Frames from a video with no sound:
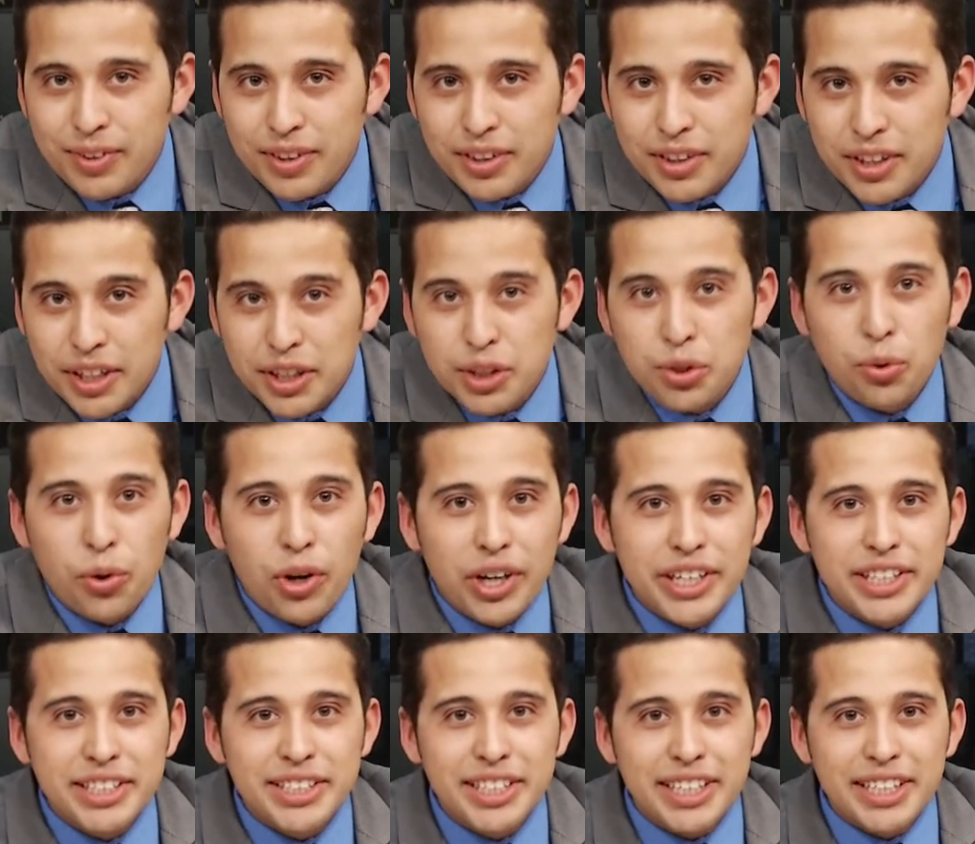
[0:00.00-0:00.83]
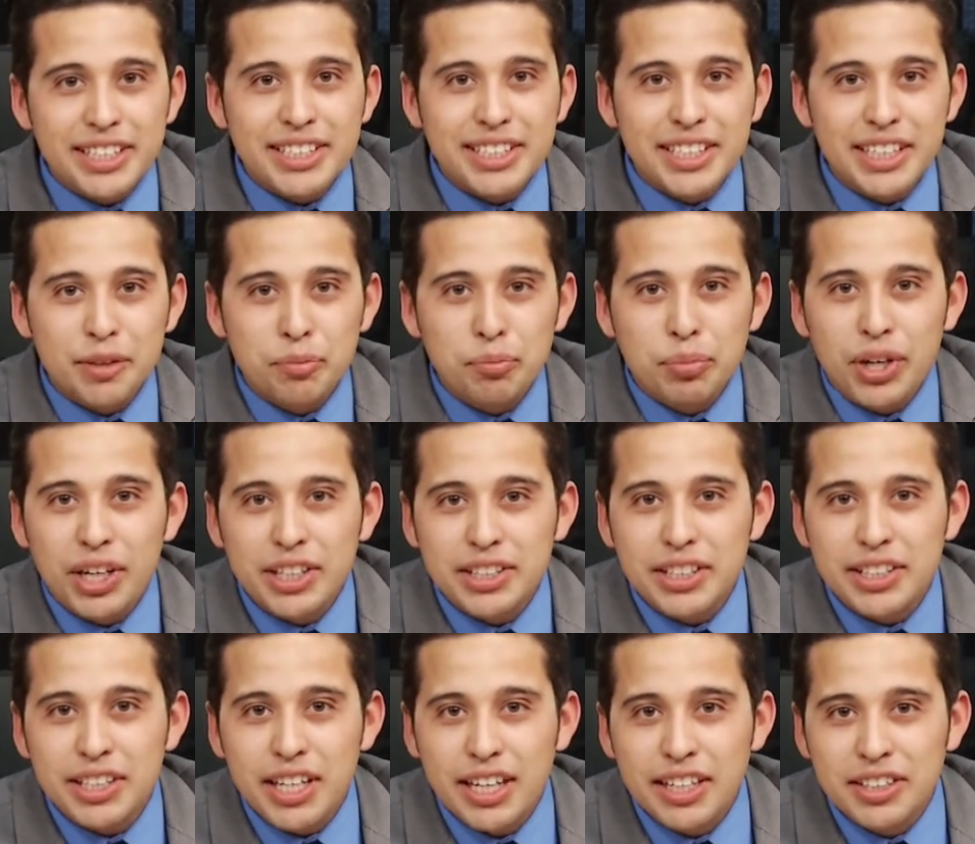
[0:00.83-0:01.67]
The 2016
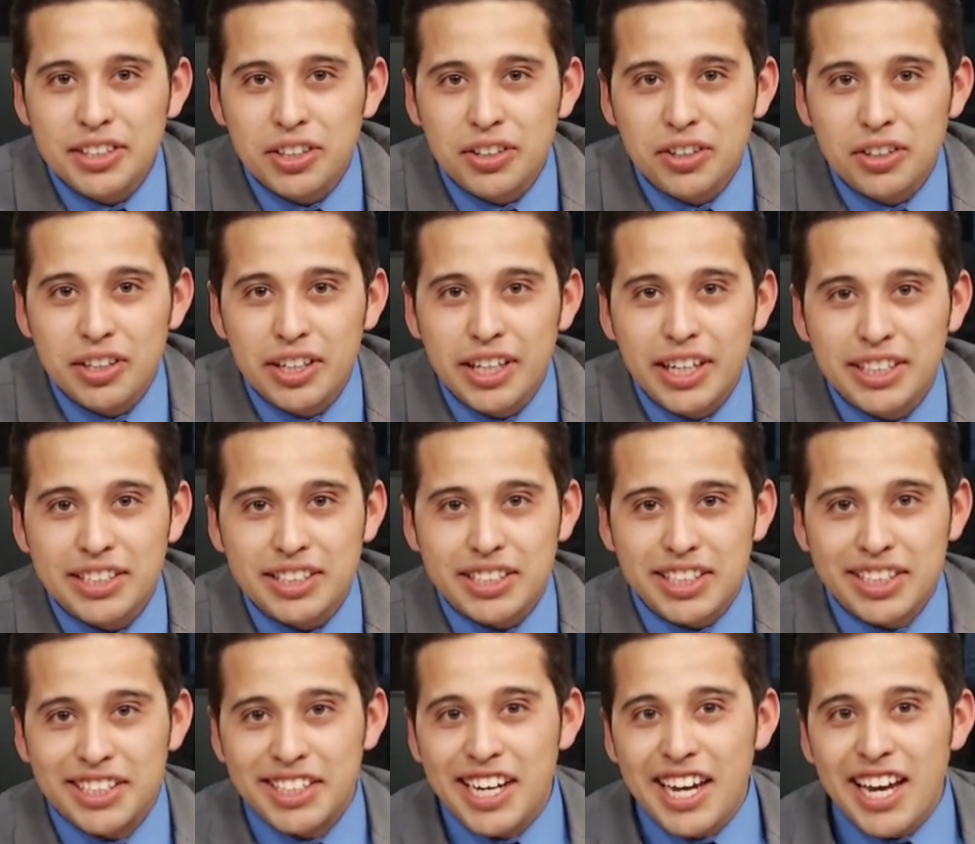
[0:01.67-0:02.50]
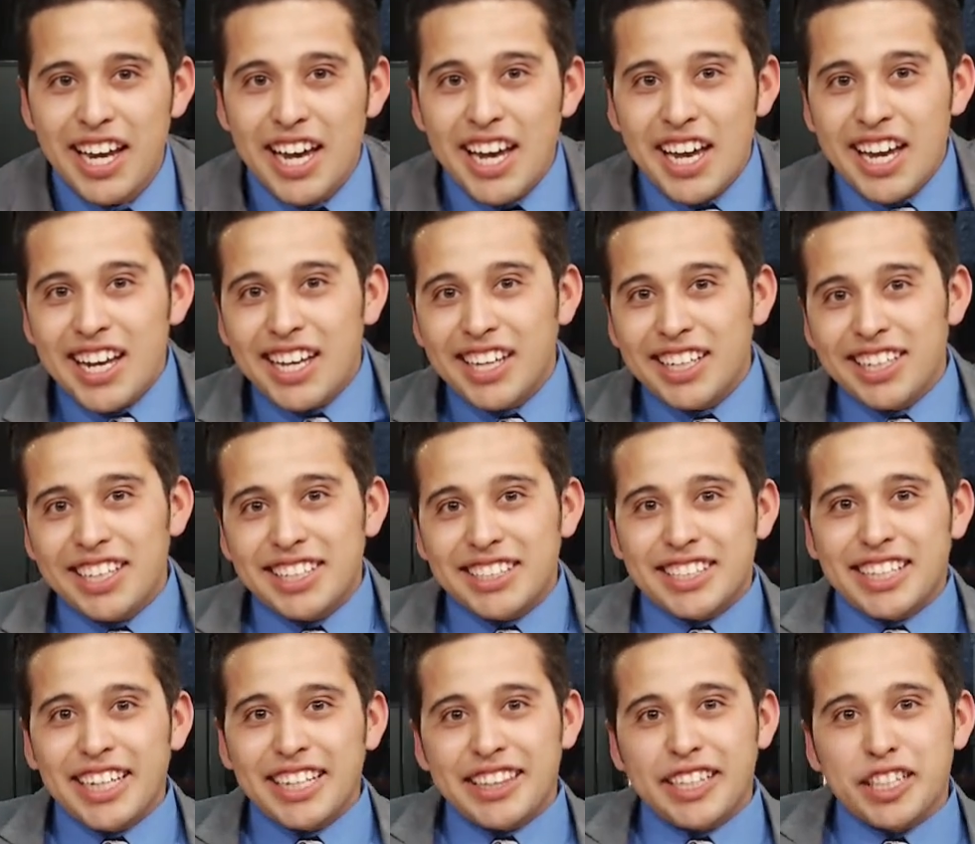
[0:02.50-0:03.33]
presidential election. Yeah, let's
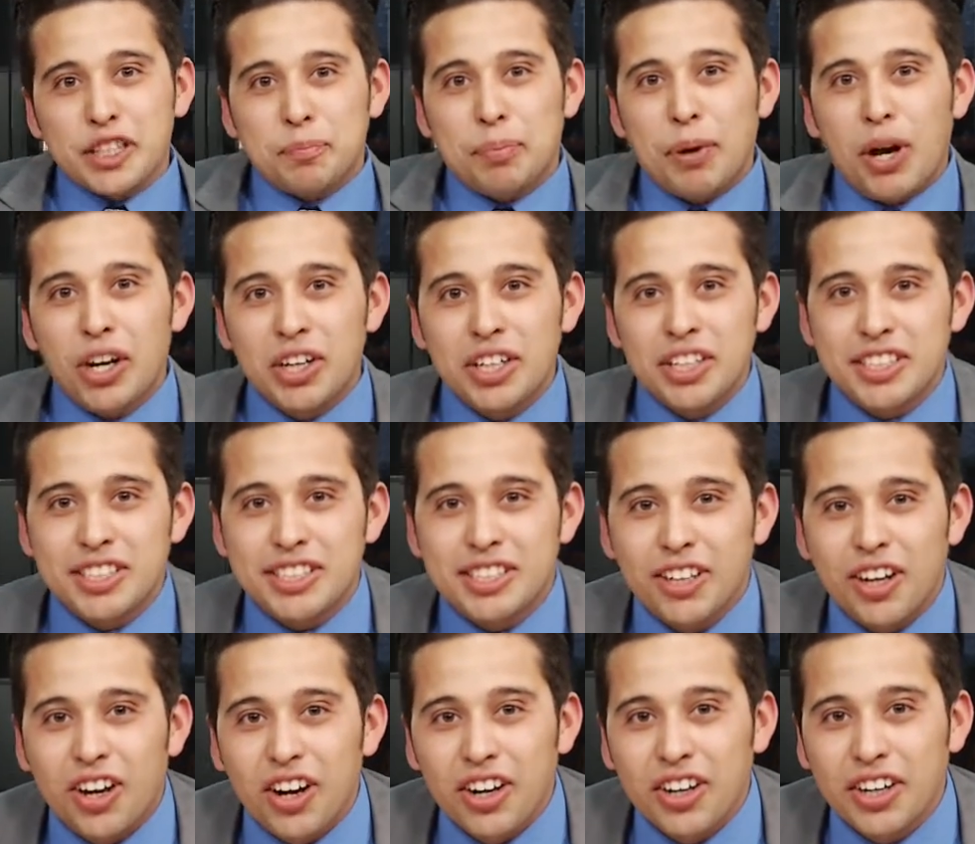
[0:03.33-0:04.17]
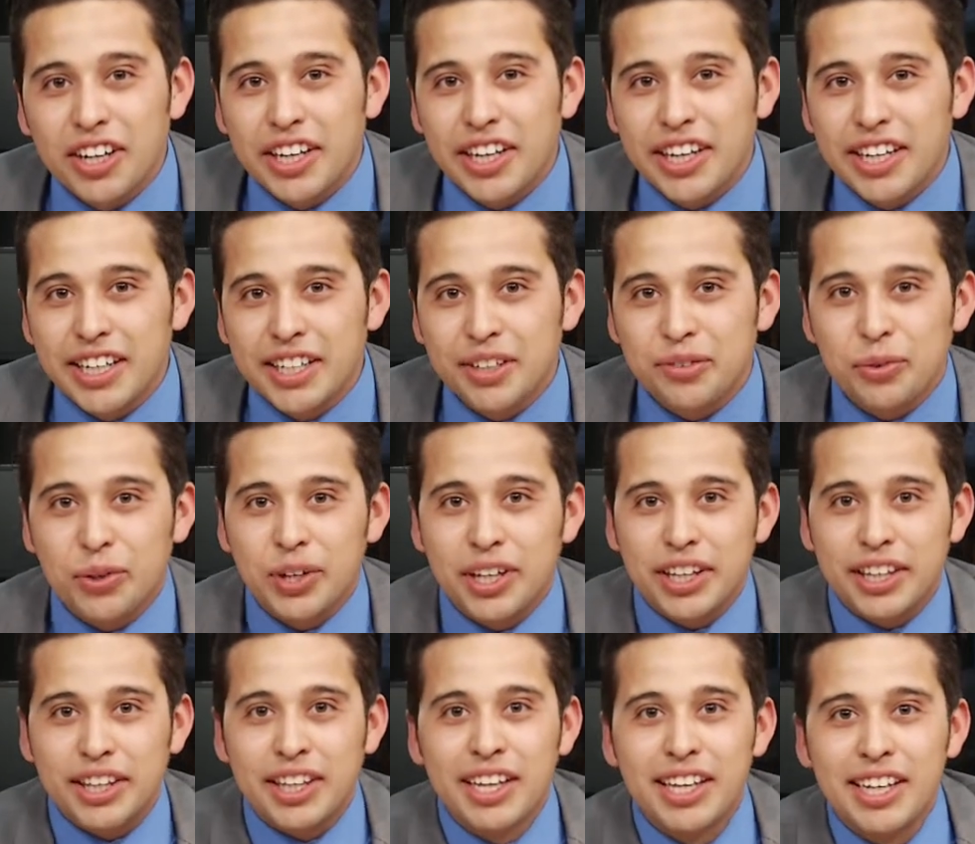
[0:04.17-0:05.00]
get this party started
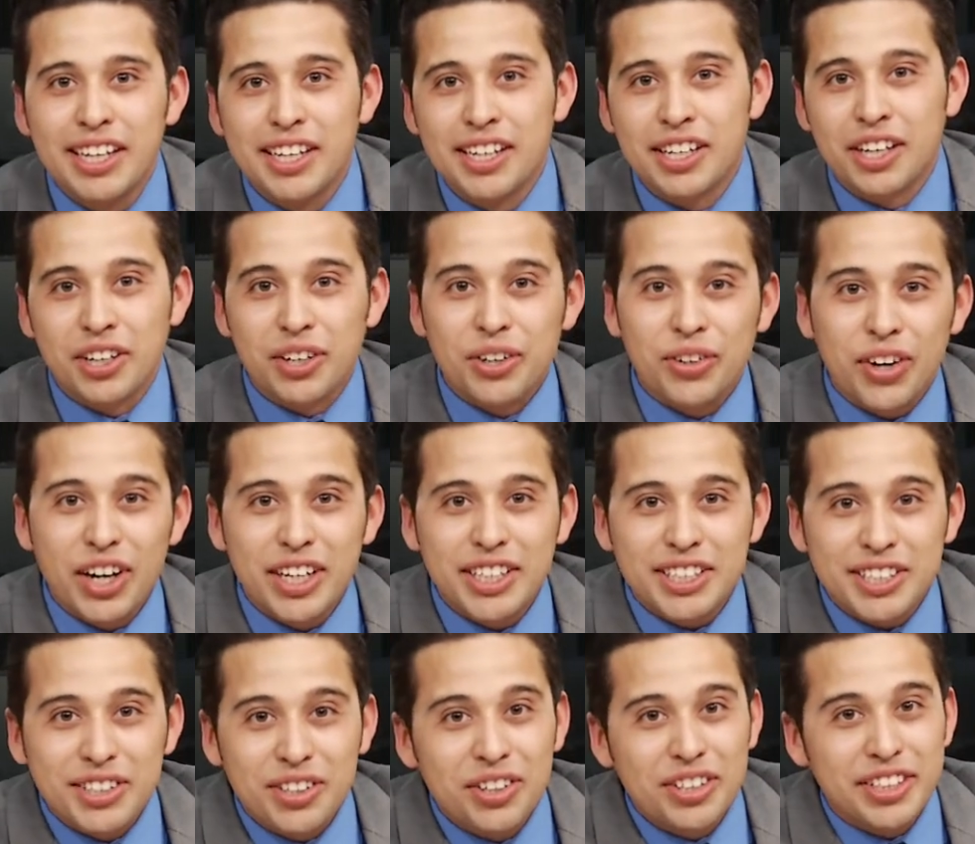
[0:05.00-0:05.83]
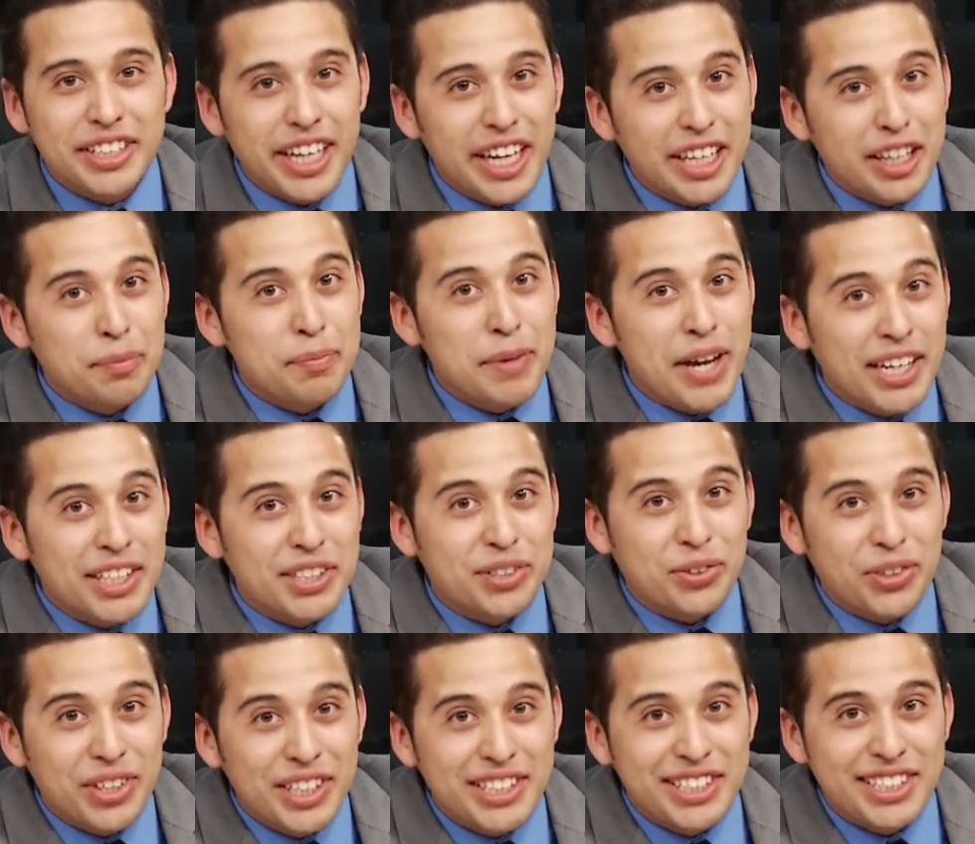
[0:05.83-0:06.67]
with Congressional Deathmatch
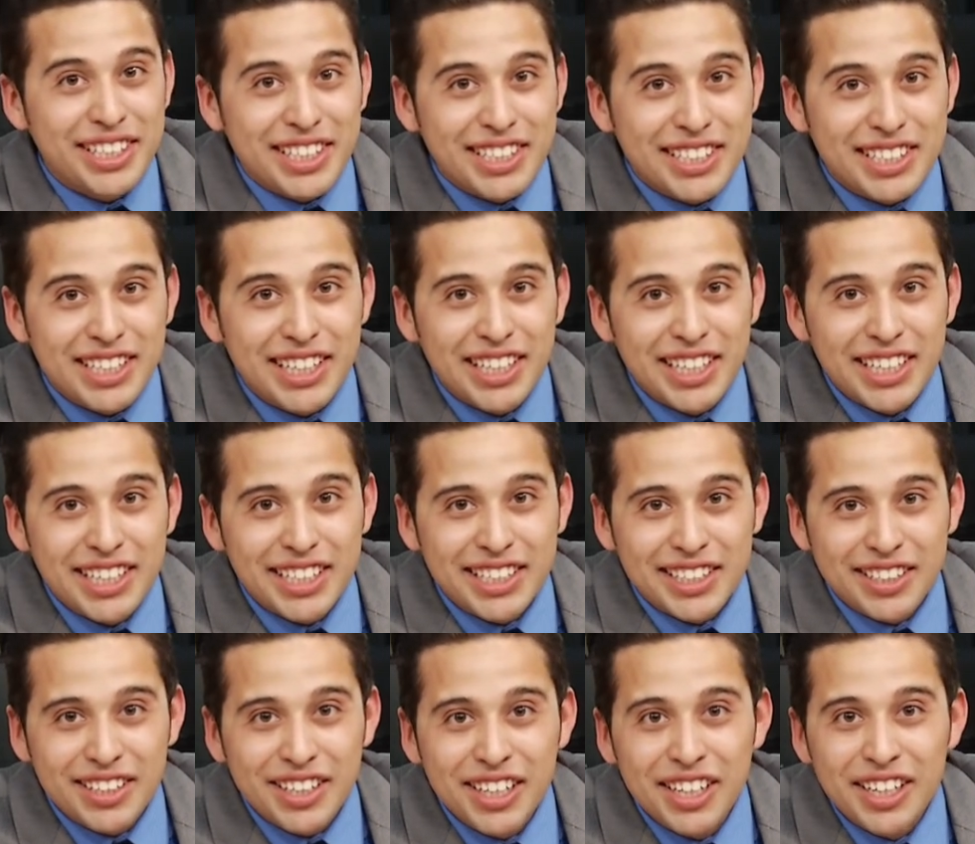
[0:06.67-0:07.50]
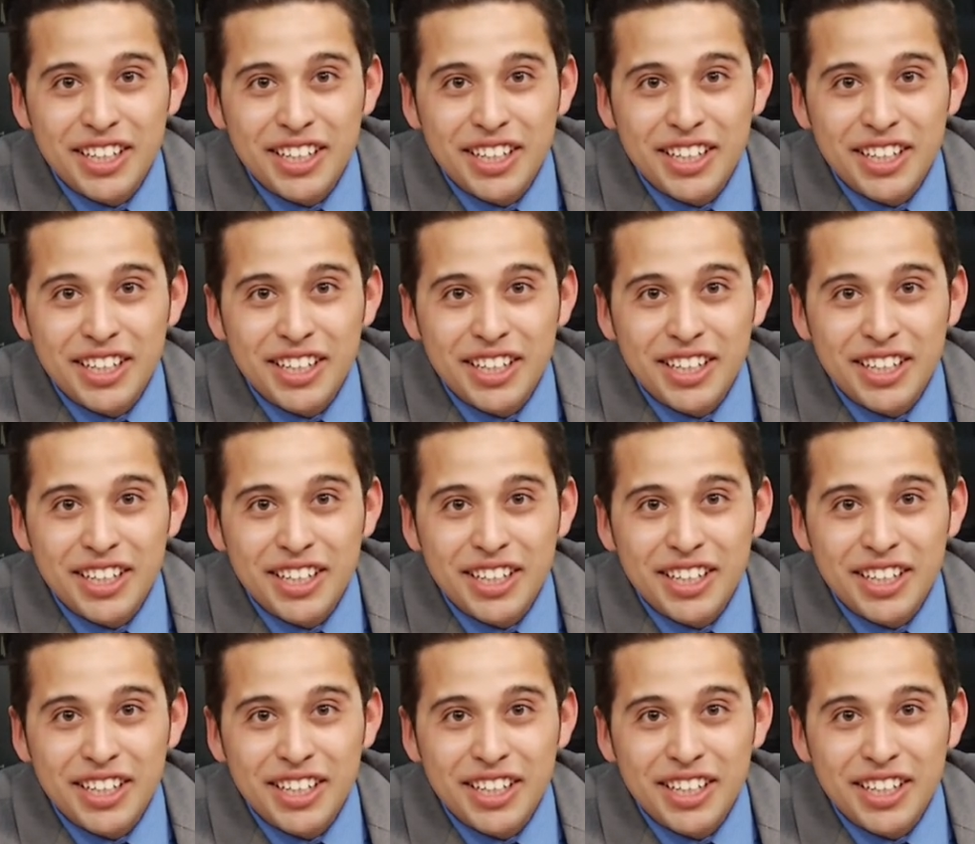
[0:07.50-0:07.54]
2016.